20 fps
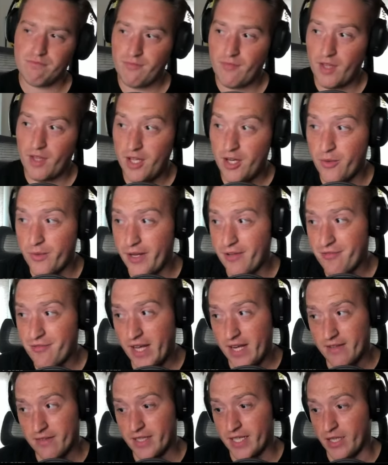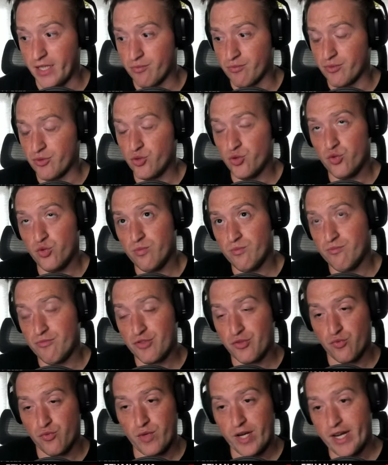you know, if that like
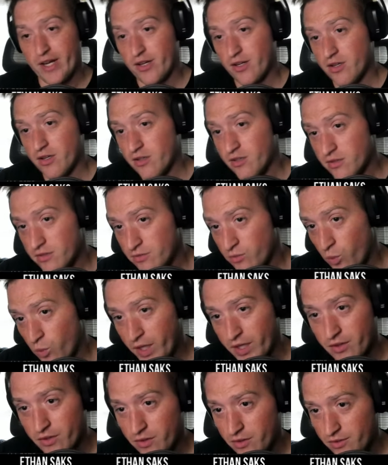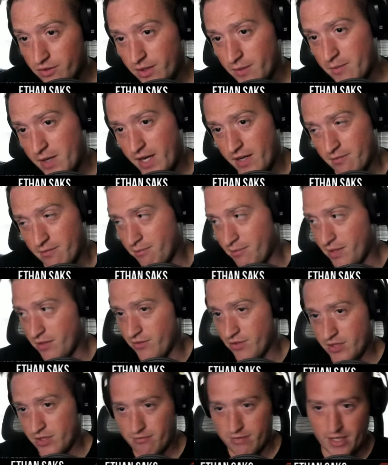rooms rare wheels, I might
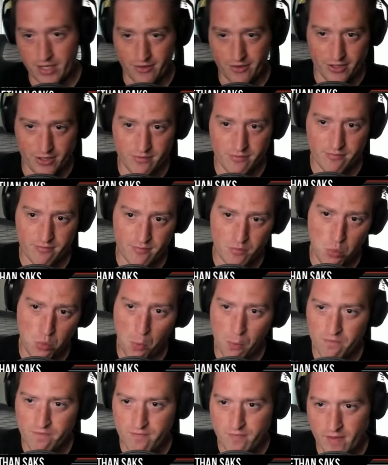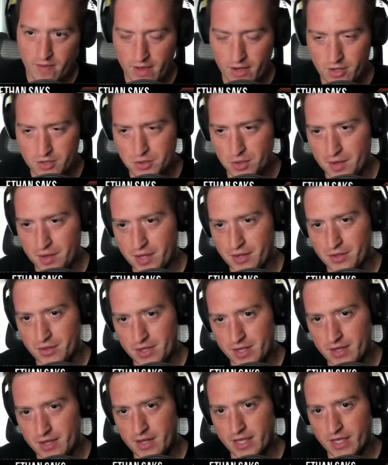pivot. I don't know. And also, I think
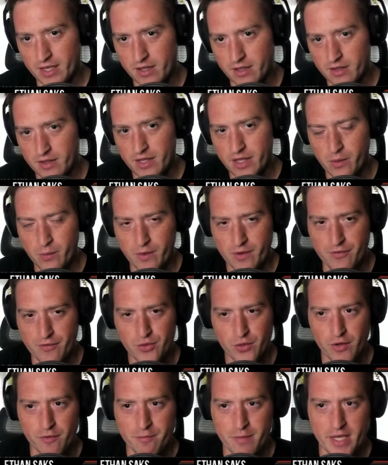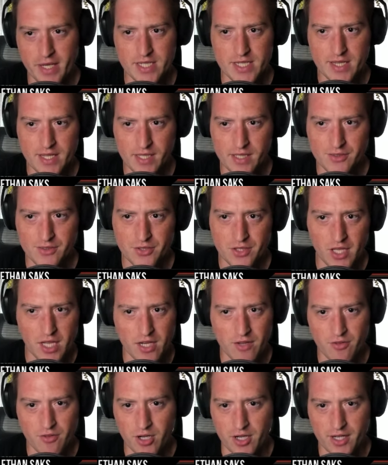they're like, like we've sort of pegged. I think there's a lot
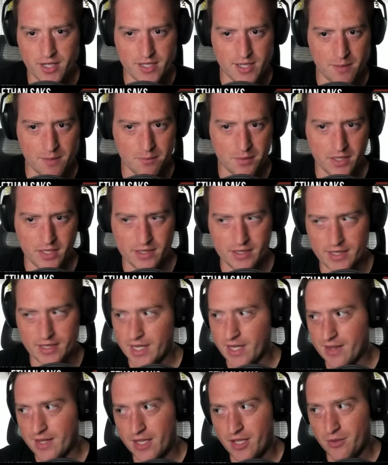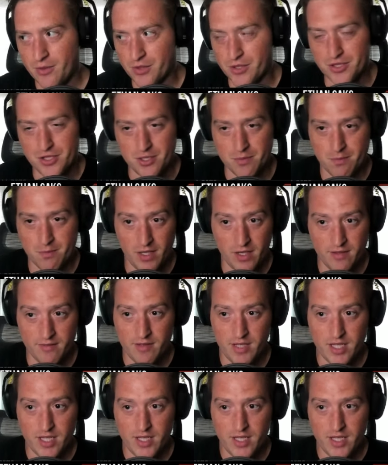of archetype bleed. Like, I think you could just be